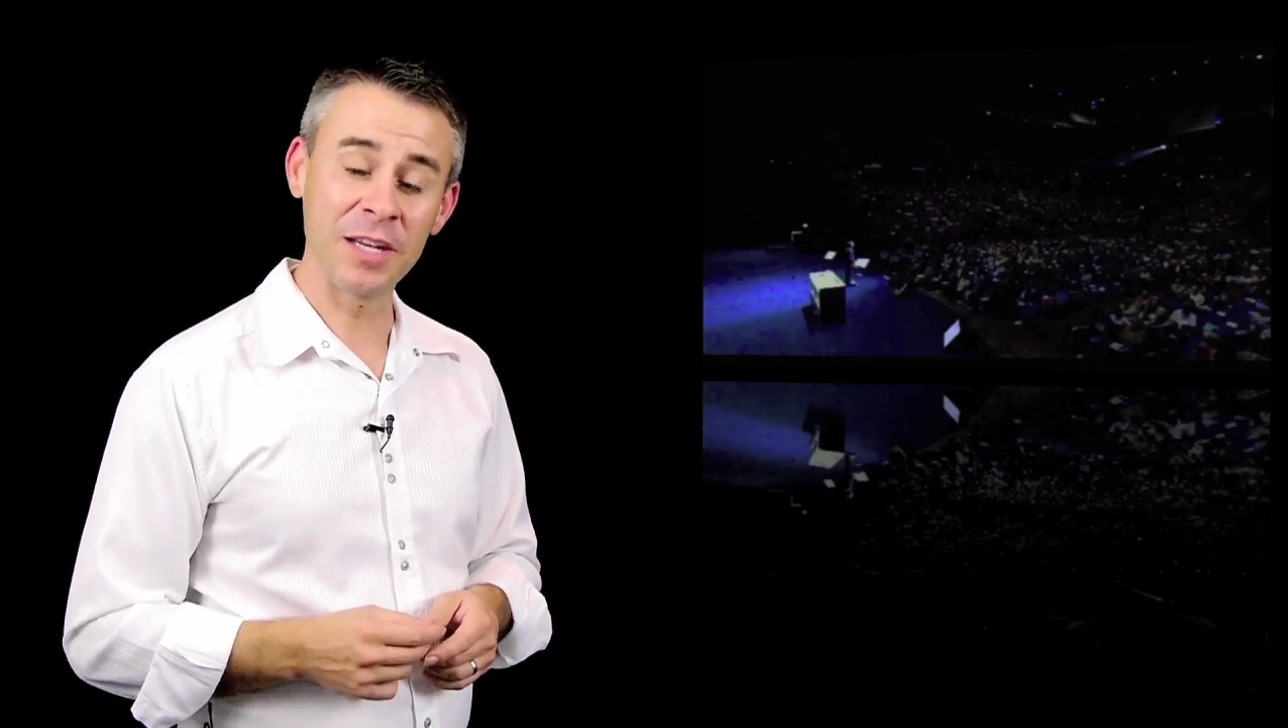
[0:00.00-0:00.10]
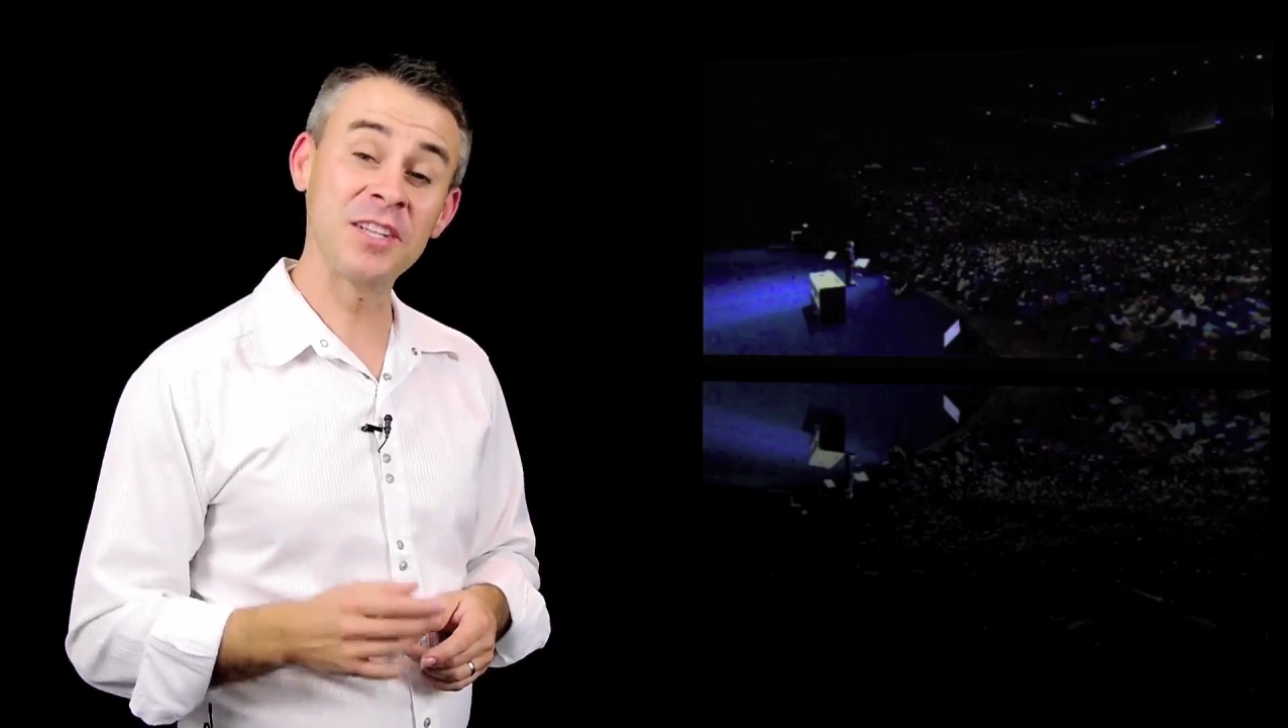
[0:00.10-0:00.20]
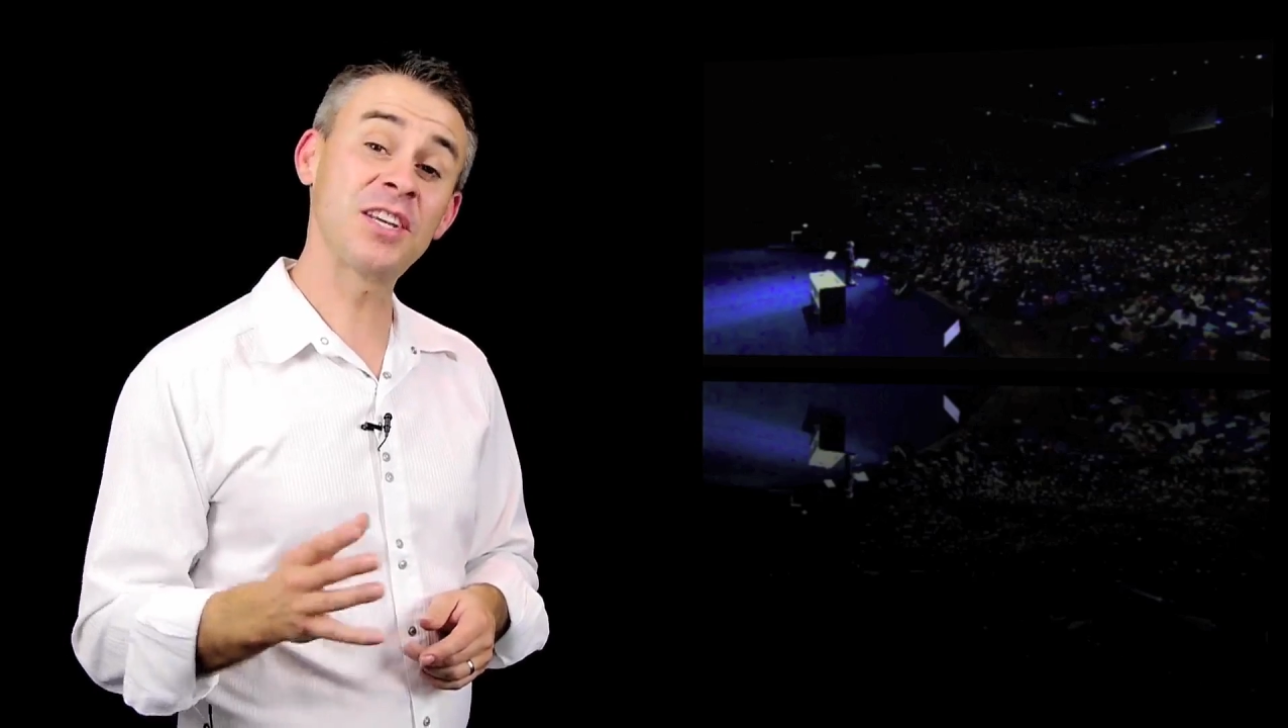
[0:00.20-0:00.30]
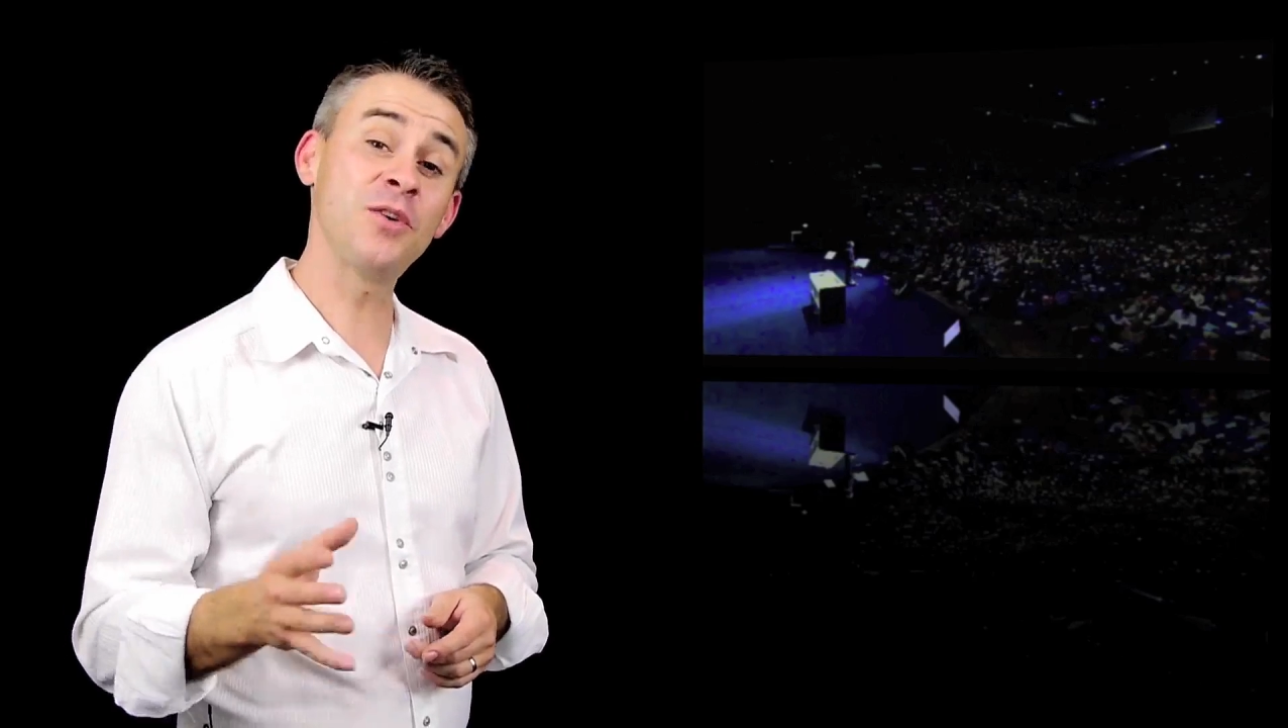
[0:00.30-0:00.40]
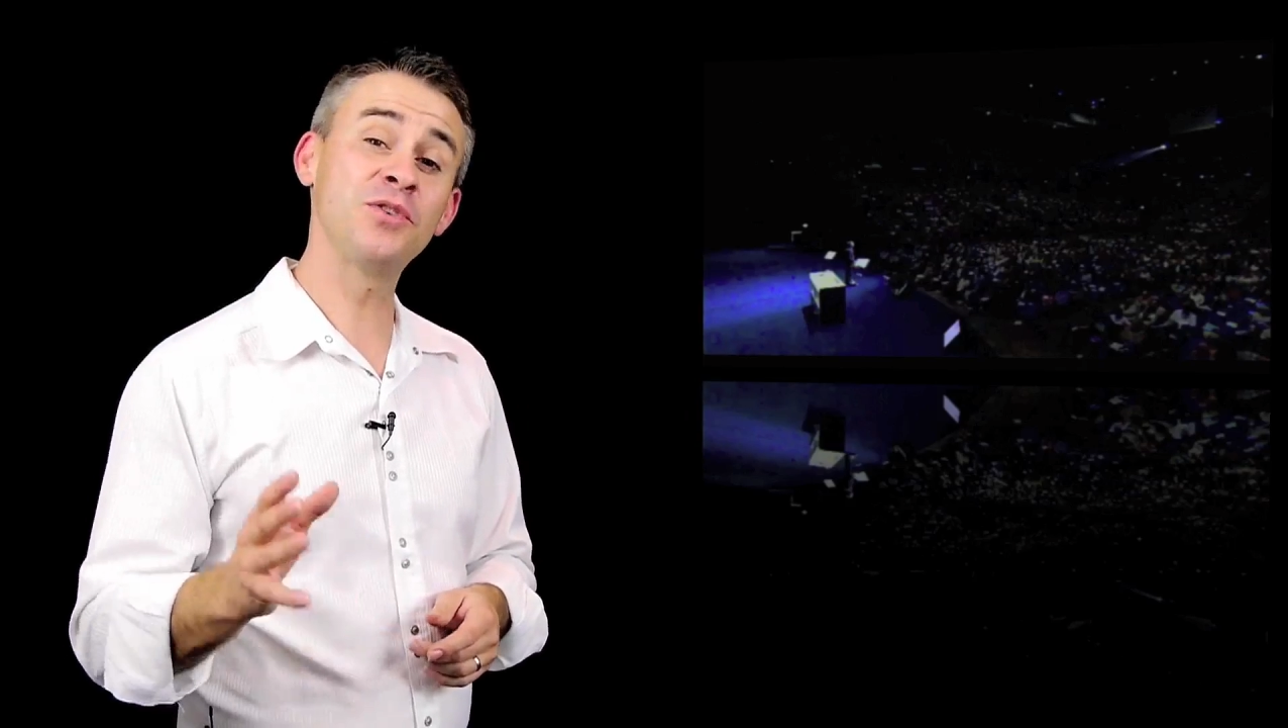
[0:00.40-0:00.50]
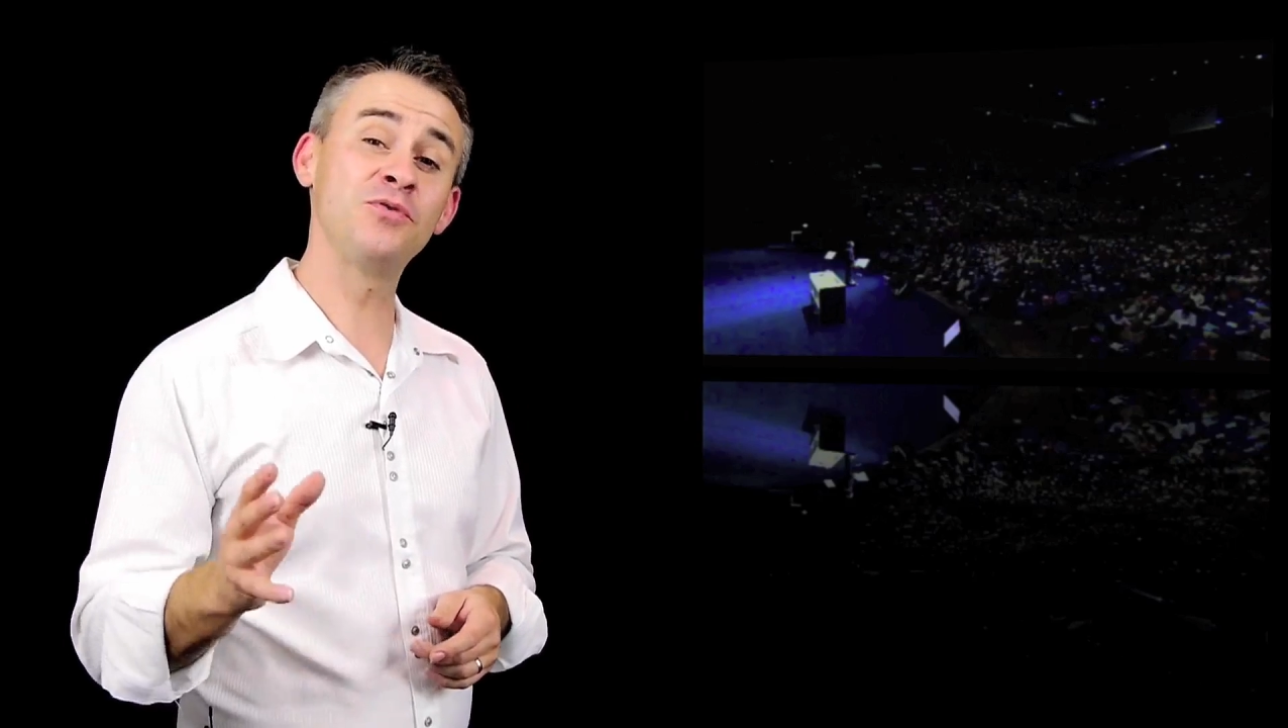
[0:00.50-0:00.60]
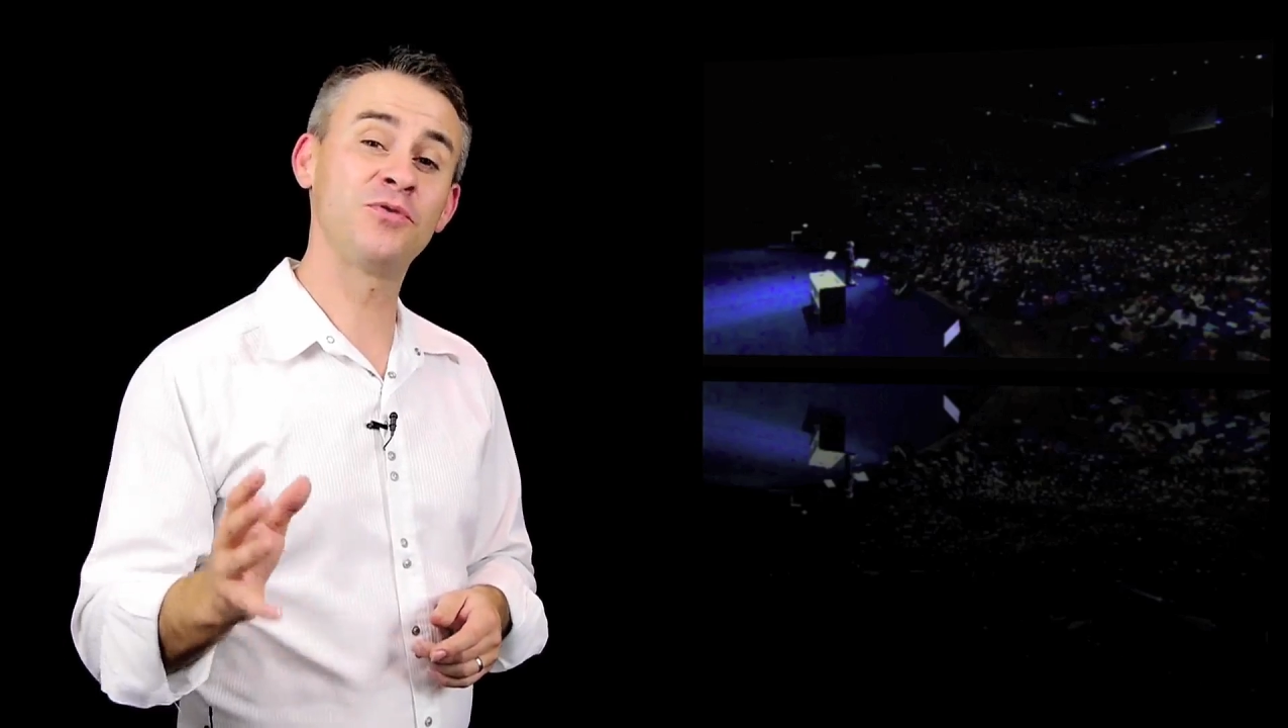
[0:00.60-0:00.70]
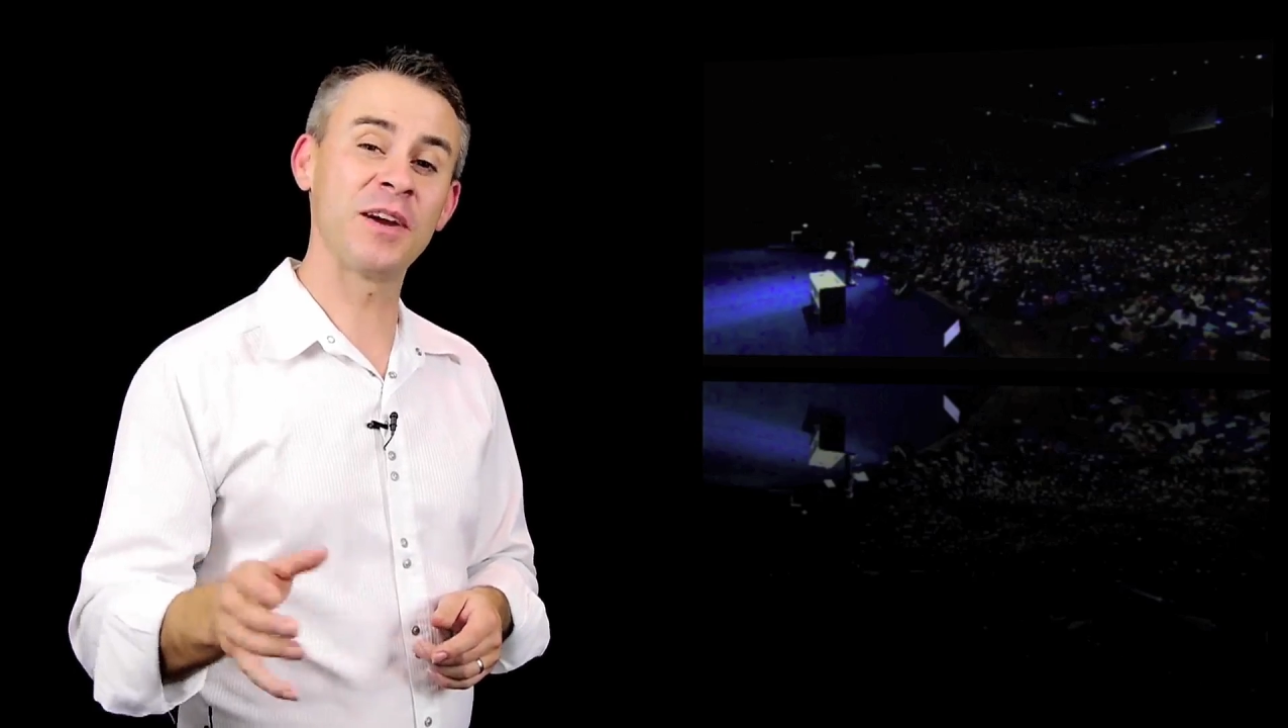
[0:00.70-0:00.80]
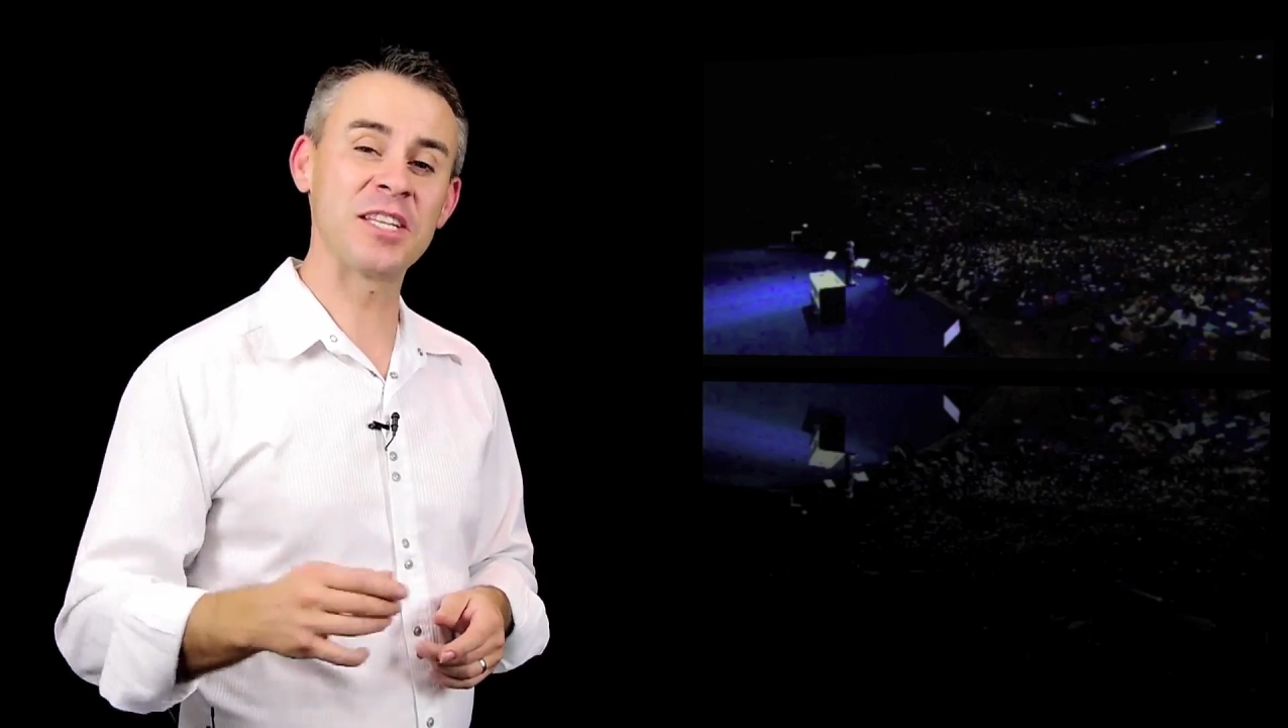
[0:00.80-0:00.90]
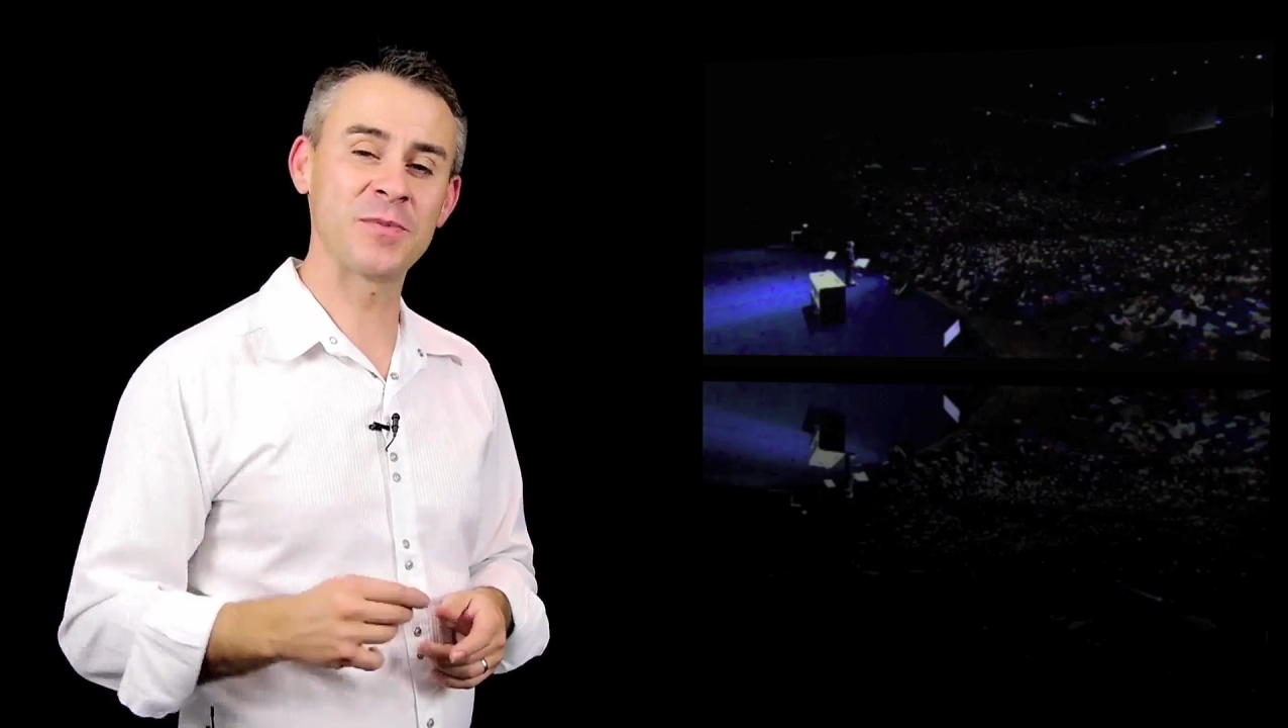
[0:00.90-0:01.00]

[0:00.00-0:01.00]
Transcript: and so do great